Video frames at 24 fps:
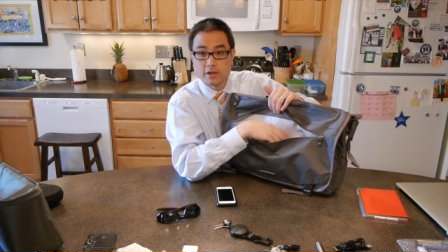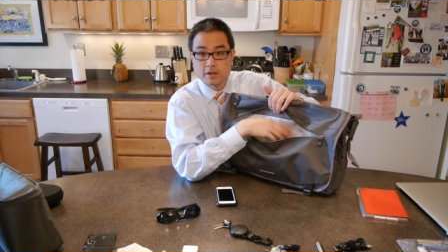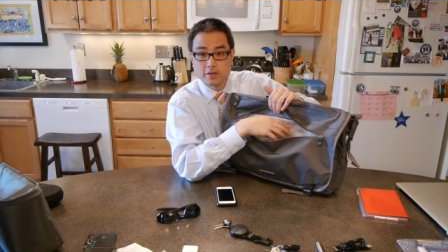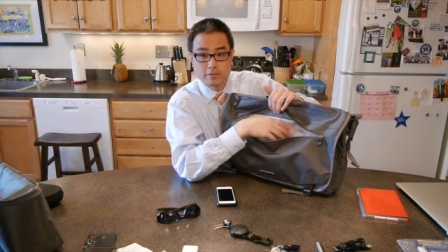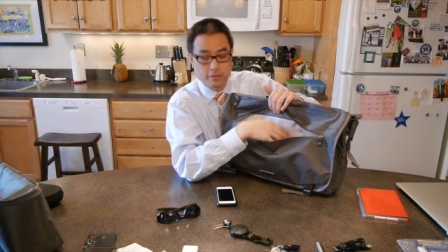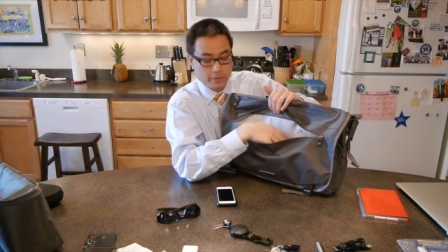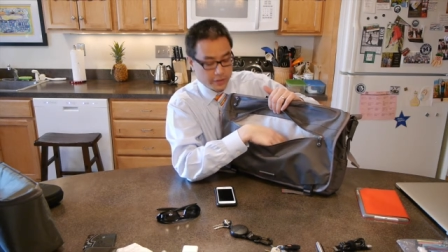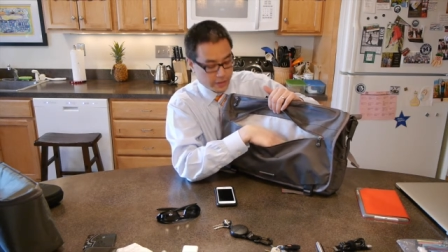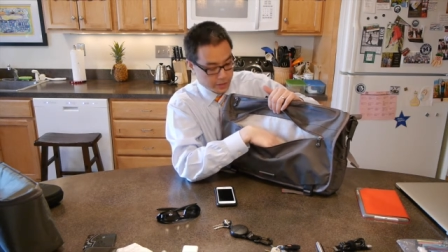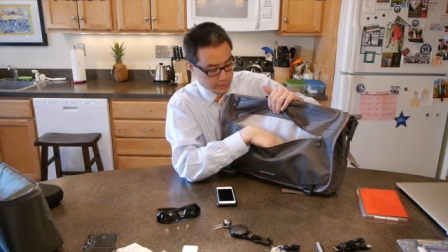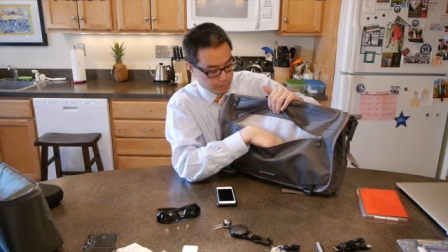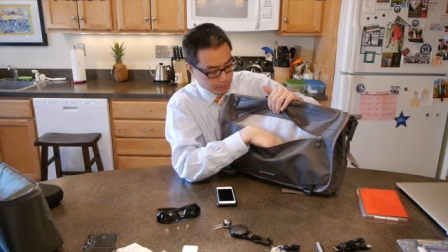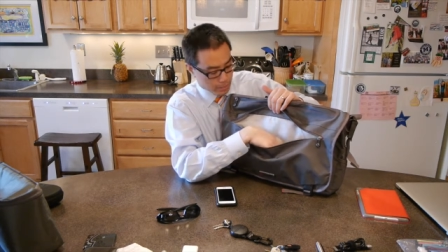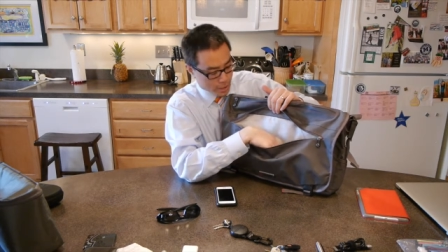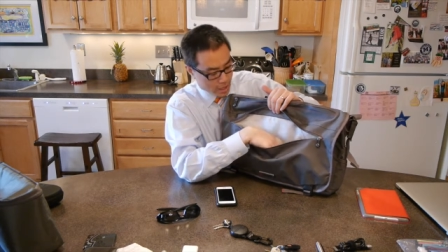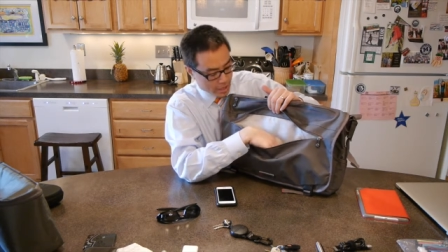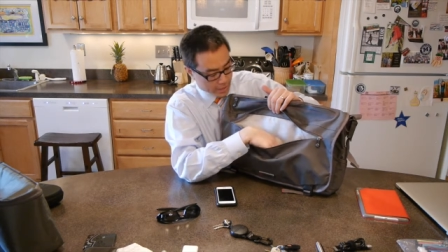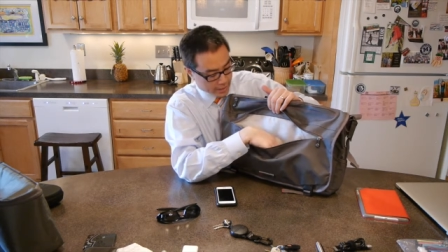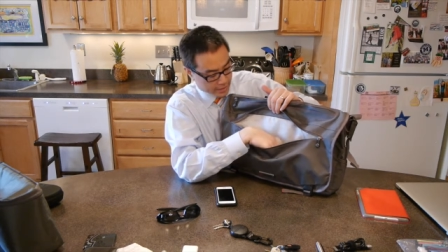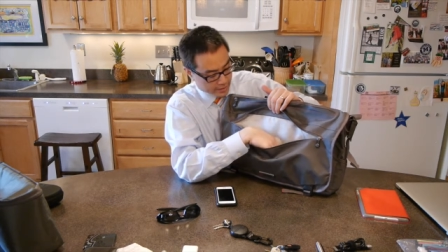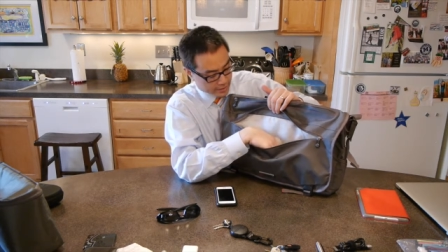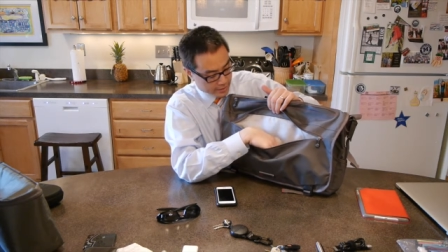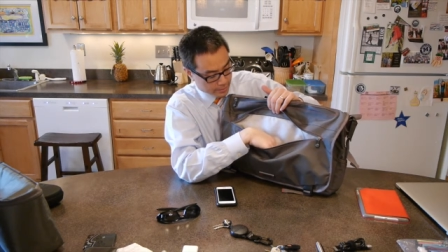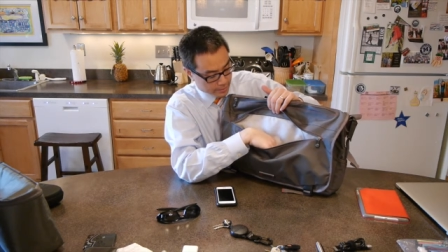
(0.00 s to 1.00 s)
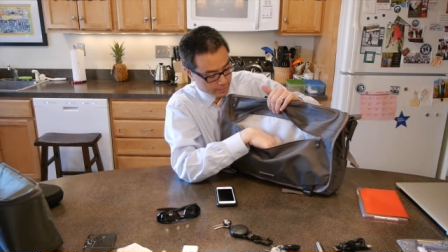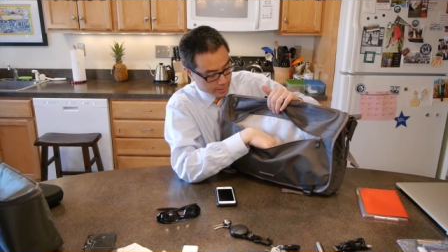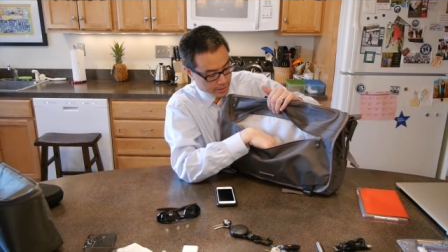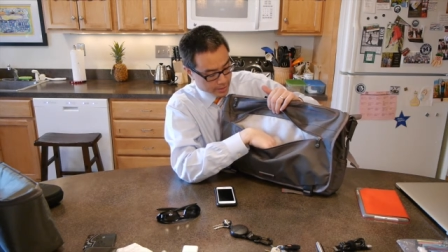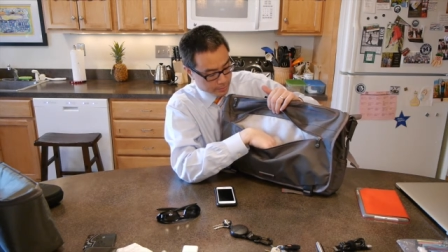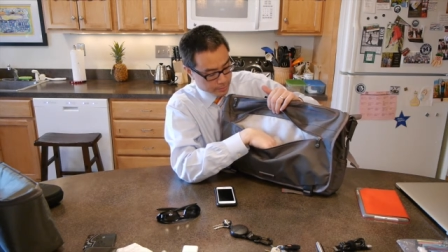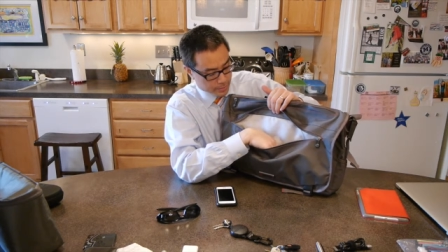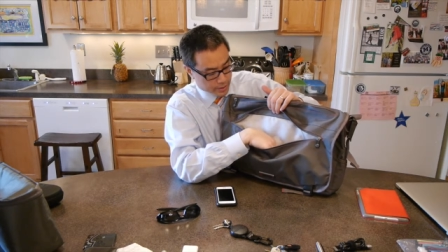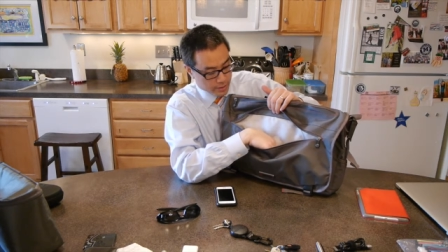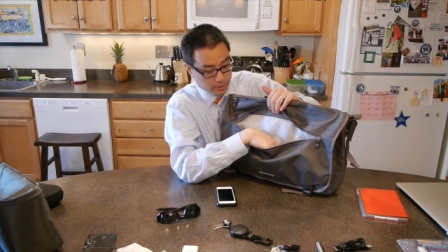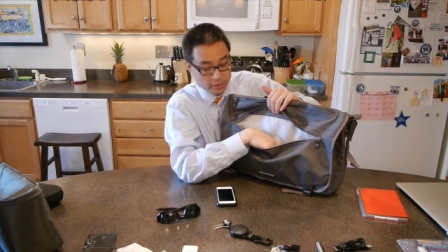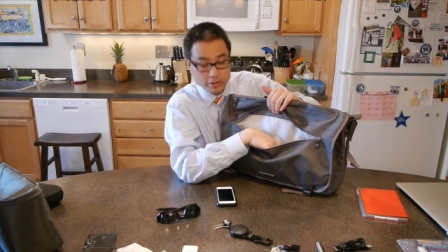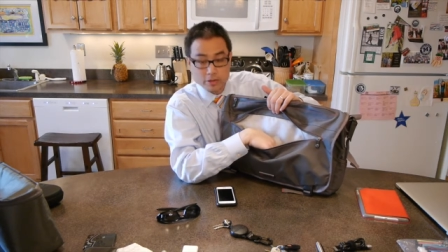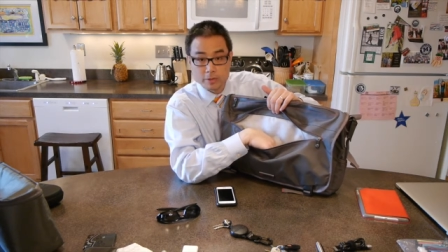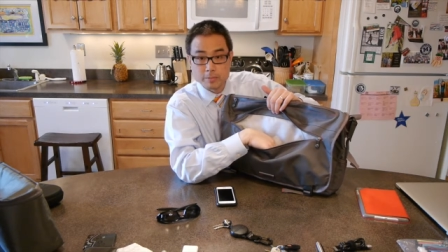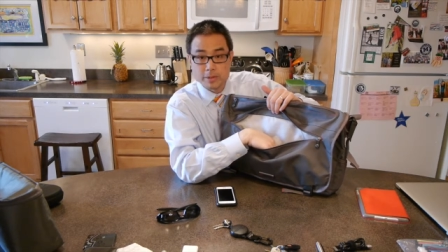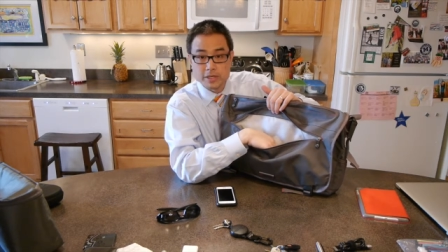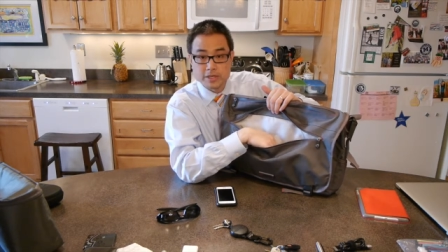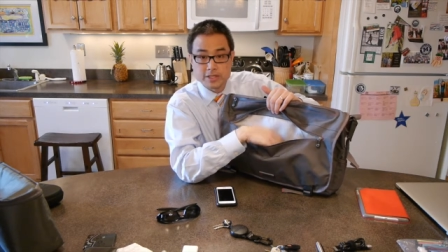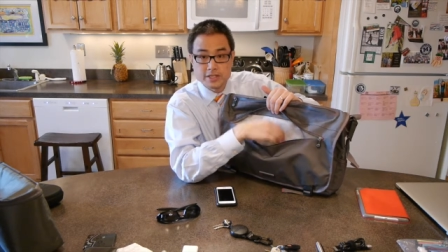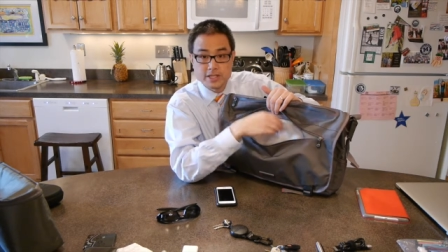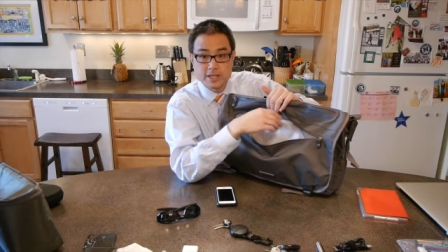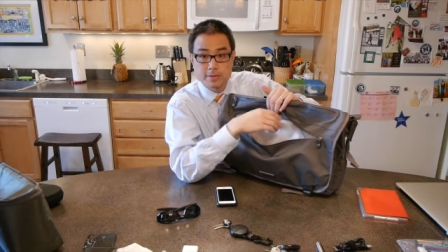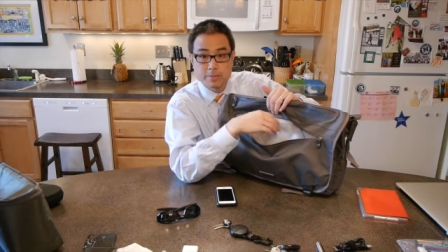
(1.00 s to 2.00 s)
fleece pocket that might be a little
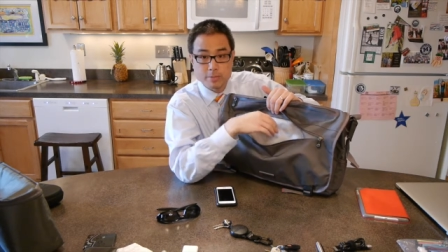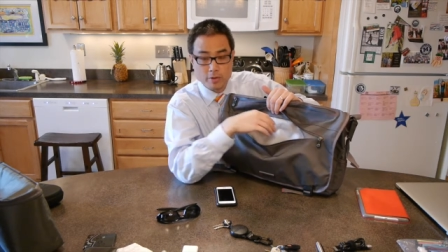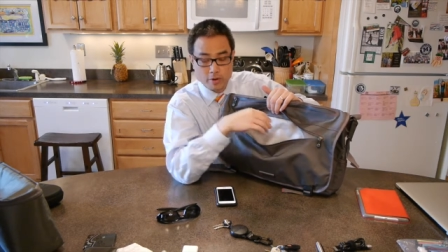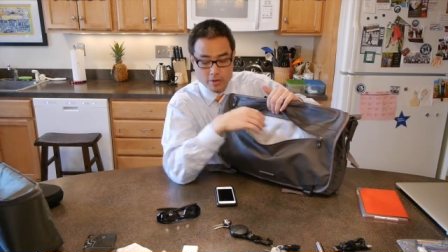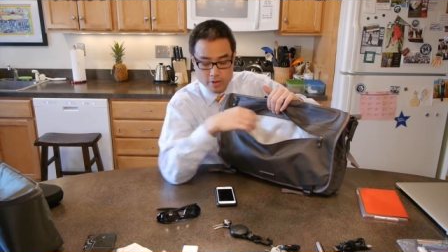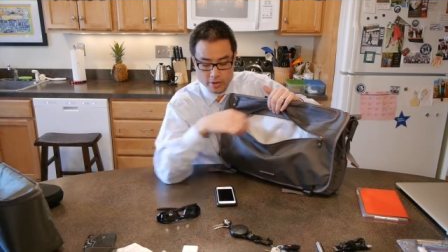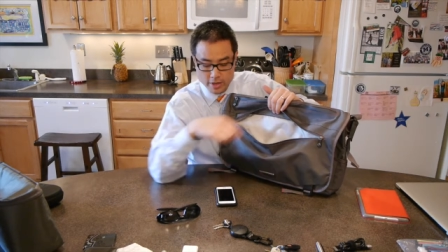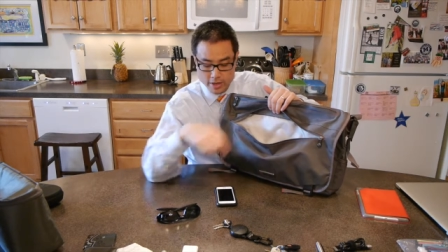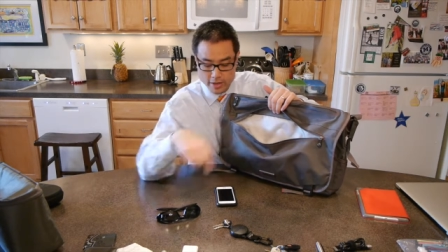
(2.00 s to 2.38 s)
bit deeper,